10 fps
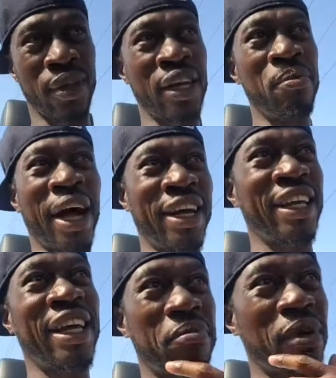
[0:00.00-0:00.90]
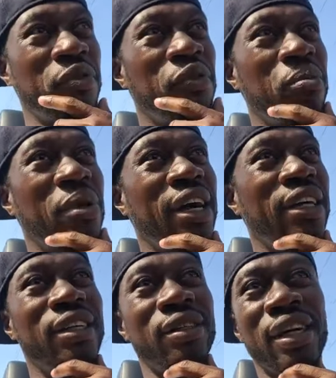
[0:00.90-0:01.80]
Anybody that came out for
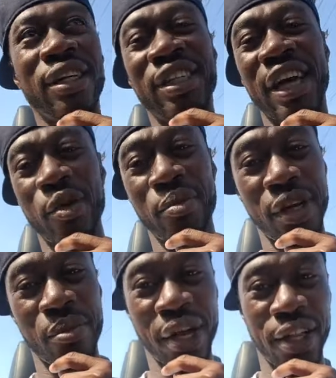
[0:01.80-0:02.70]
my entanglement in